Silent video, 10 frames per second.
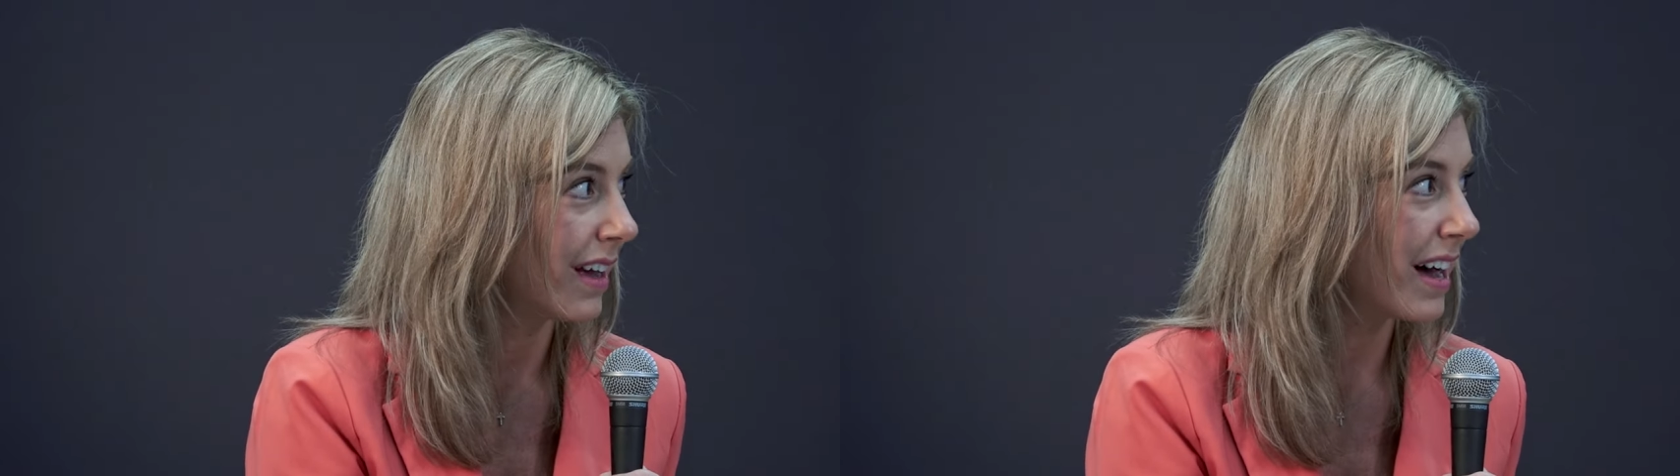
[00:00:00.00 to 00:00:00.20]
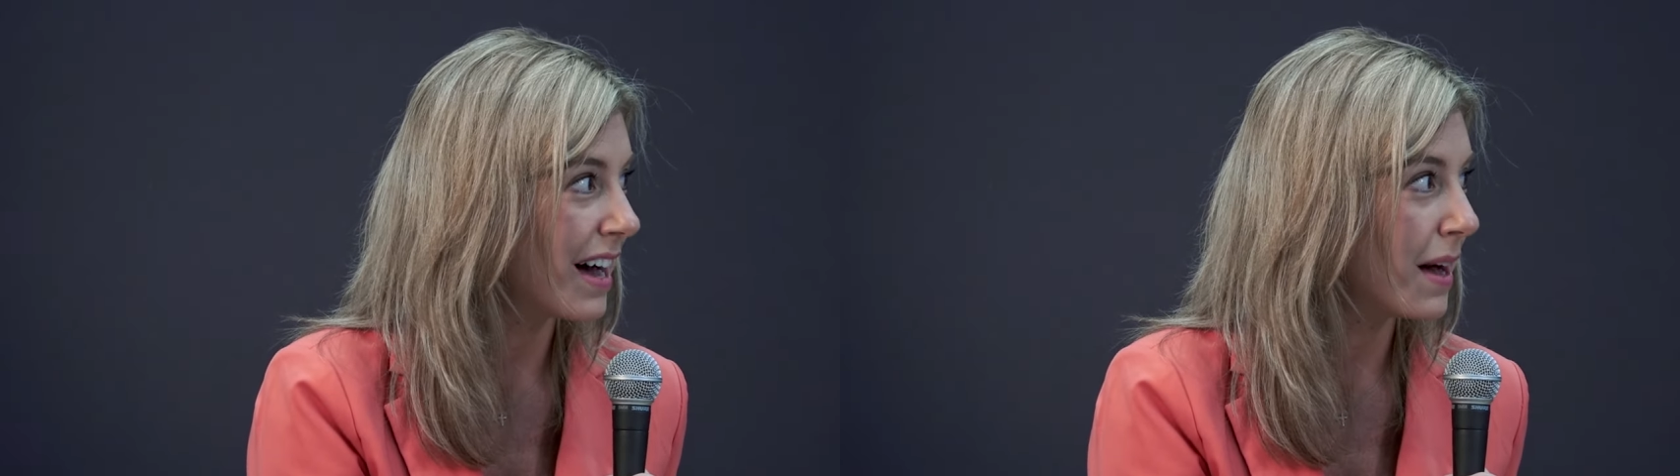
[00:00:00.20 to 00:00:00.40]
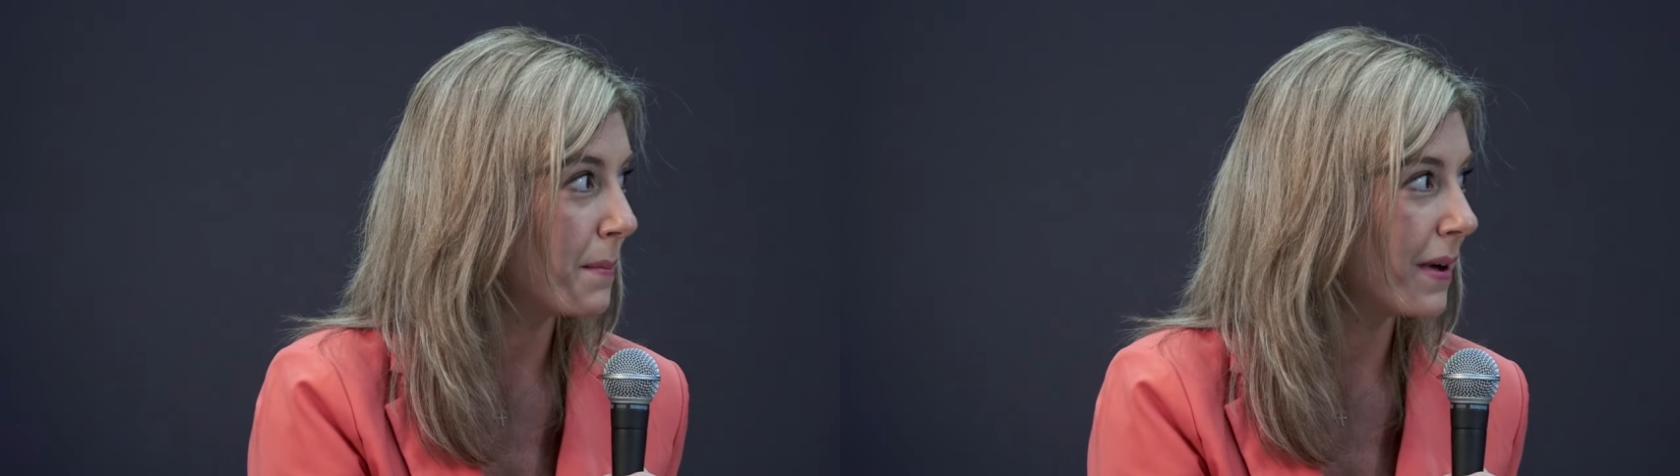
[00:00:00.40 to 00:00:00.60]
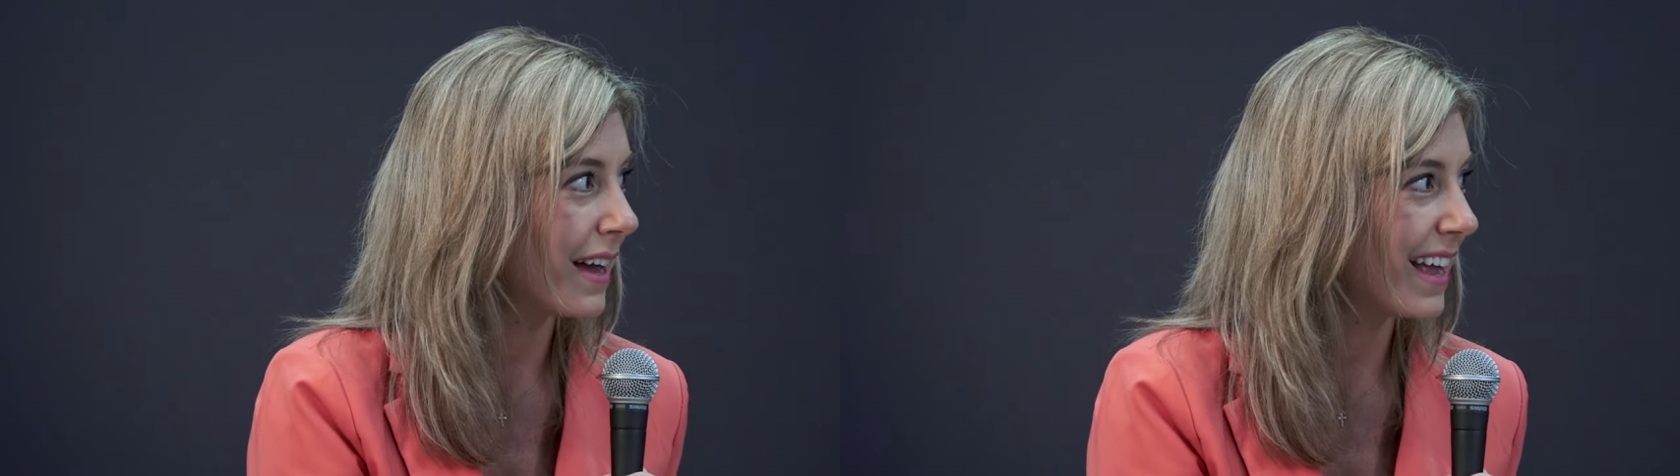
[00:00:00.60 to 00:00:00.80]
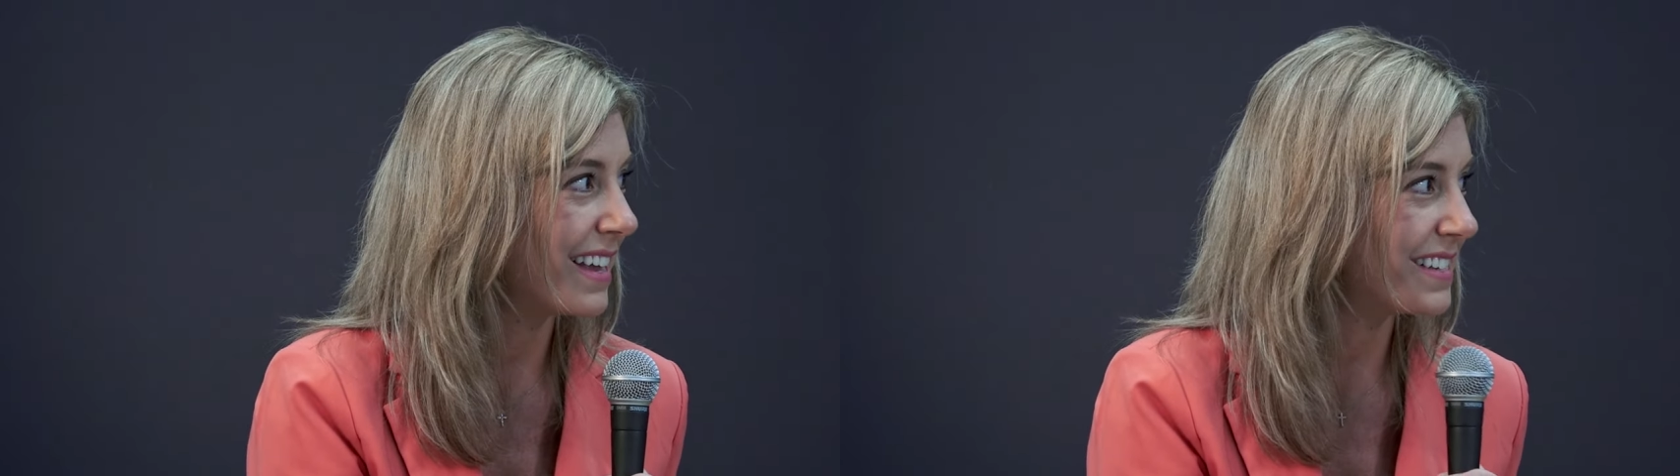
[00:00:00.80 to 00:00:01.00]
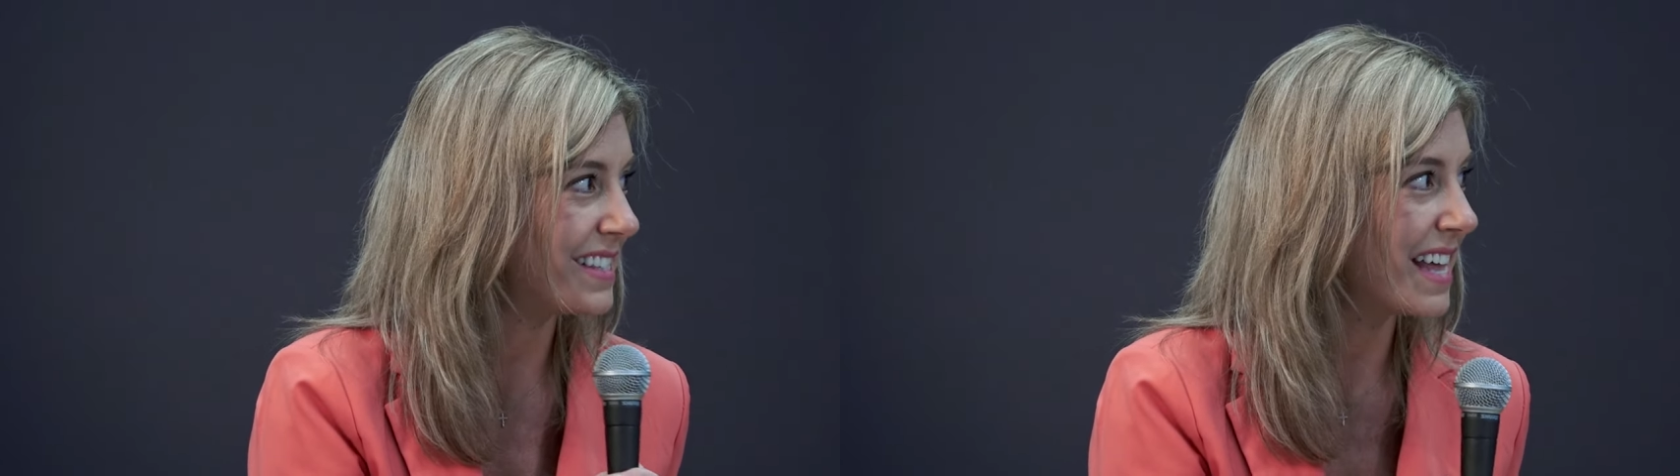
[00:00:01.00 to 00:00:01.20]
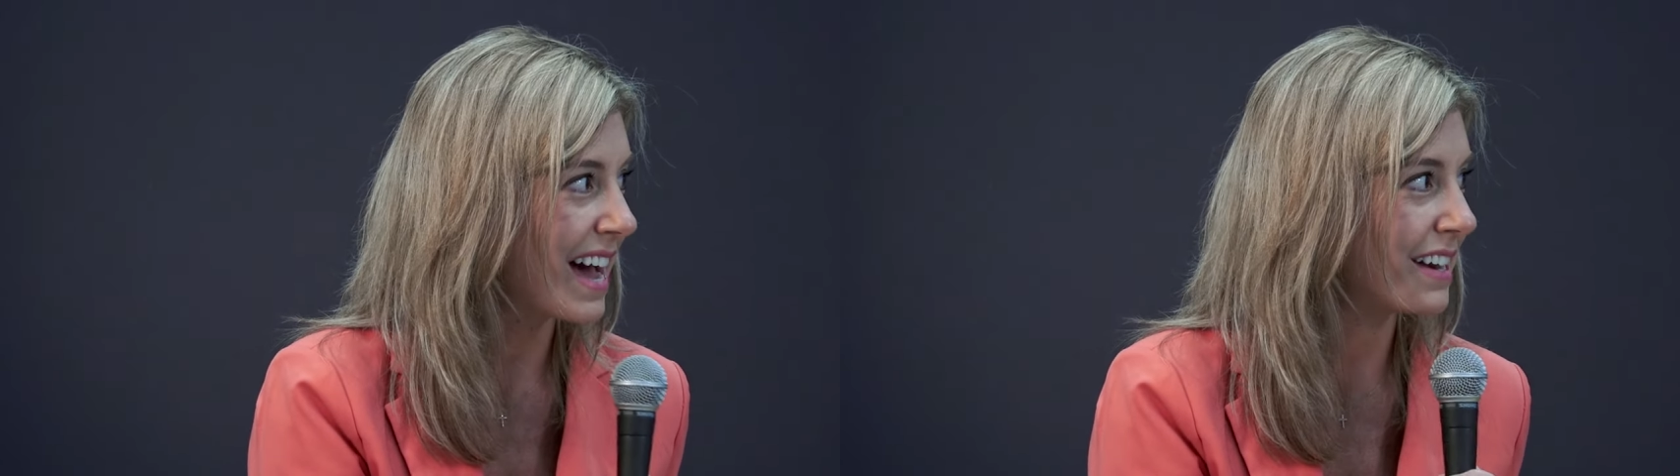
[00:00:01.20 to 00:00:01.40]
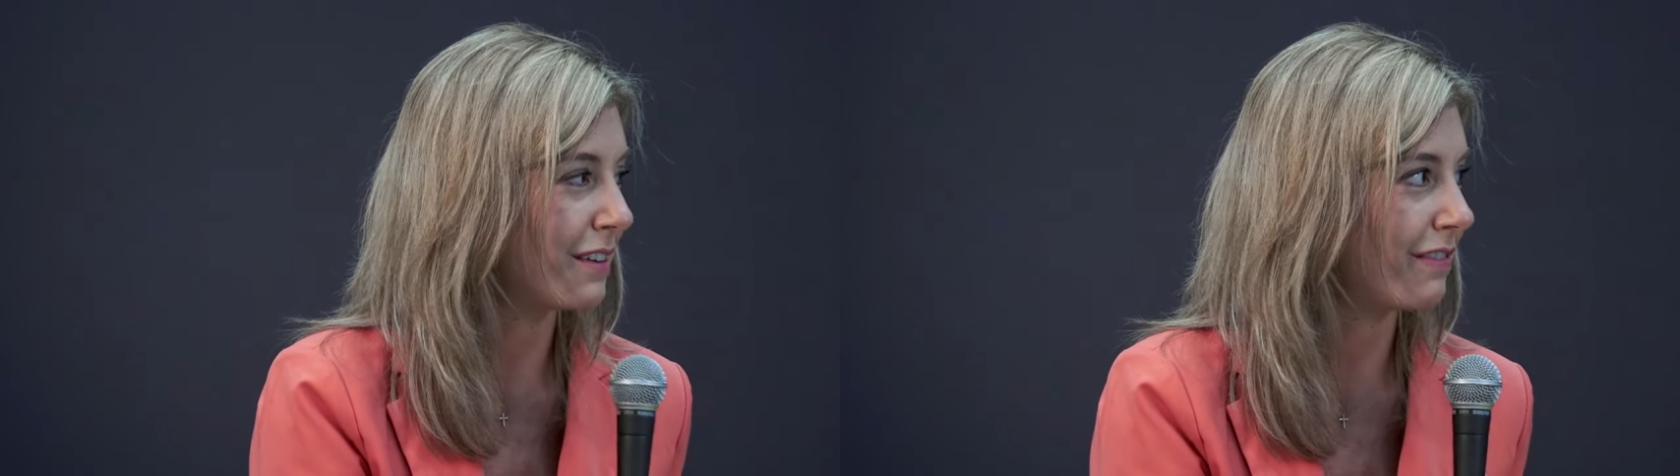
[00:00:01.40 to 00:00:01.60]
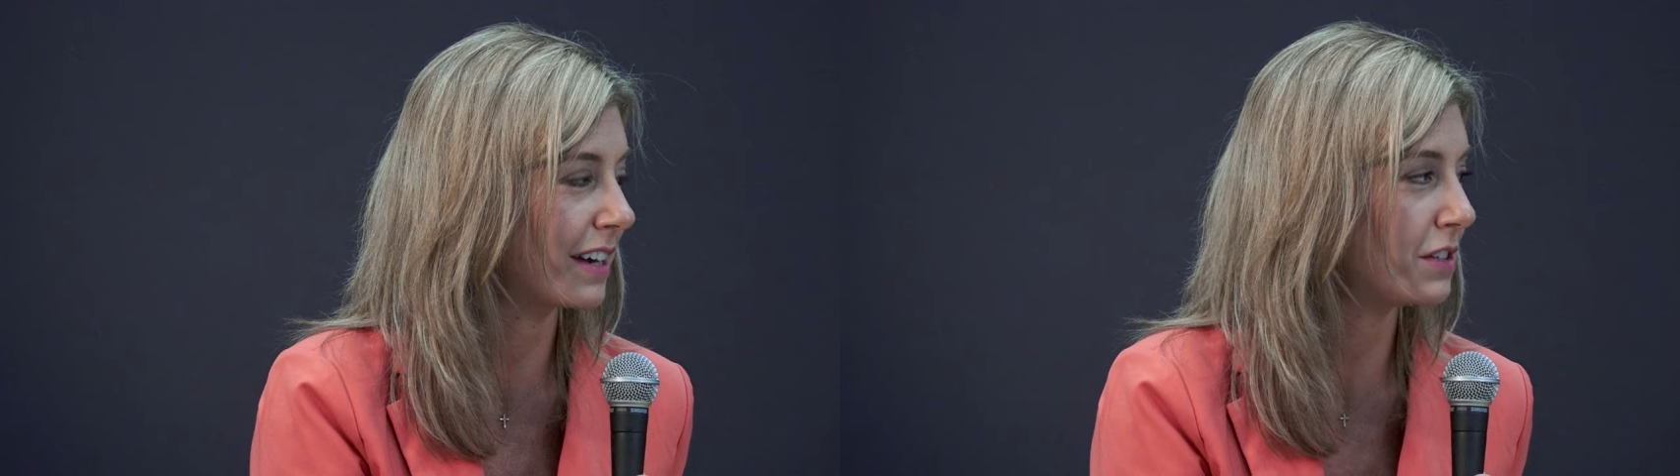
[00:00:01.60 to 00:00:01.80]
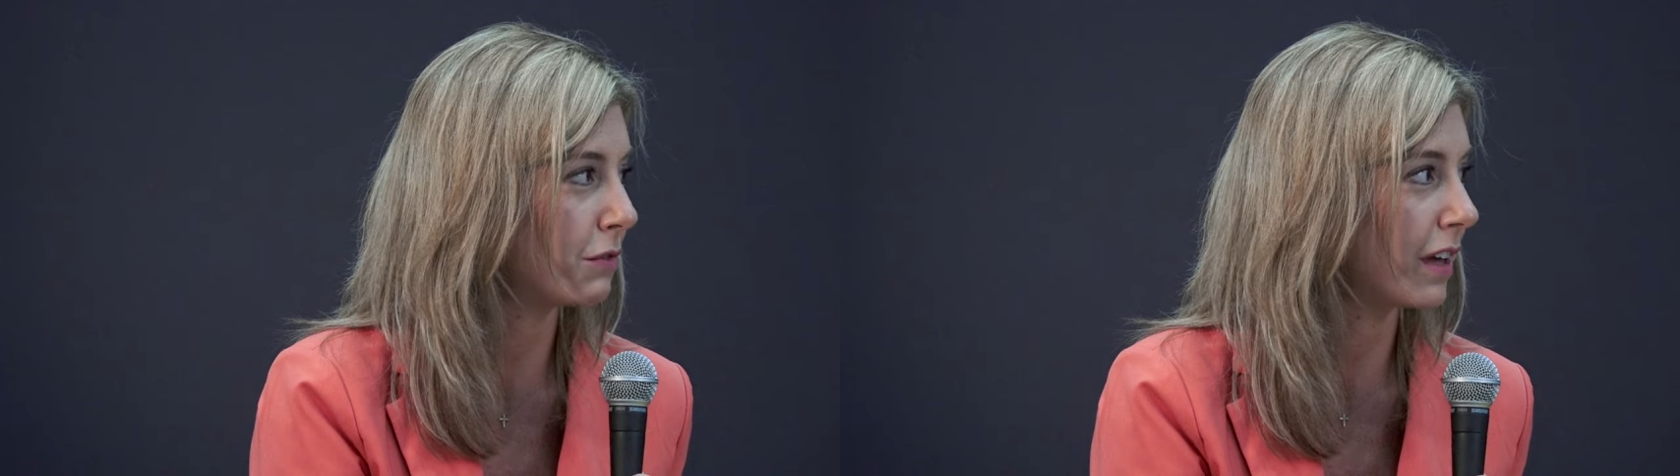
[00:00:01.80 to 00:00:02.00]
Um, is that an
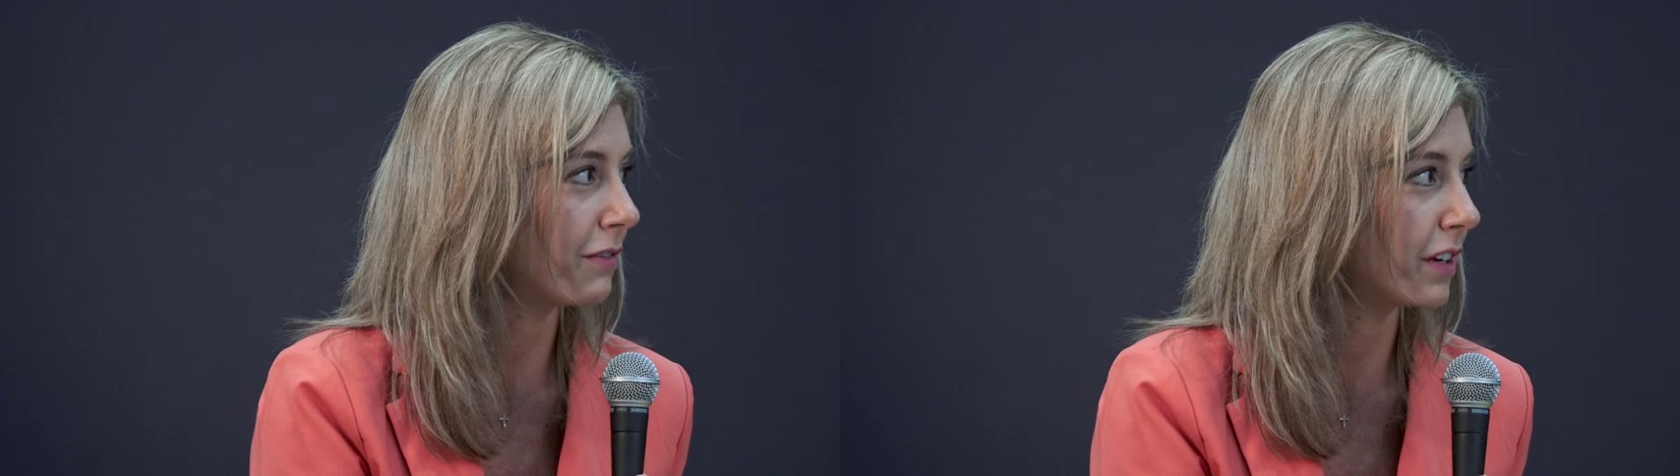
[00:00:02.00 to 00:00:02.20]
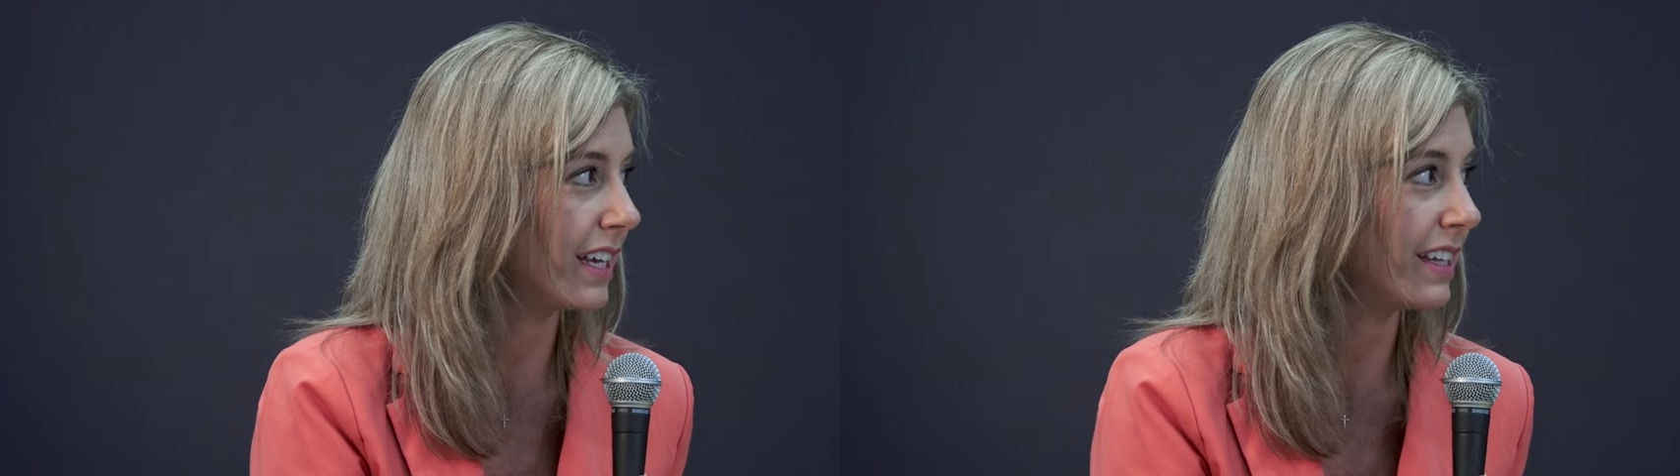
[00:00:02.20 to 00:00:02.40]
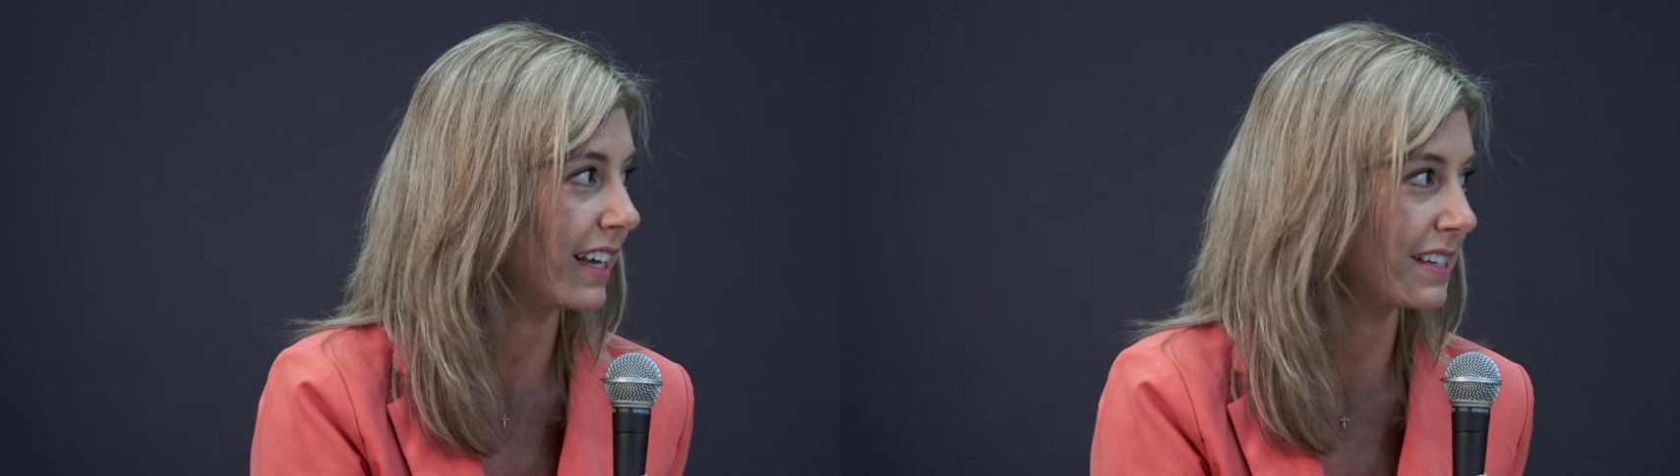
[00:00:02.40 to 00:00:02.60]
effective way for healing?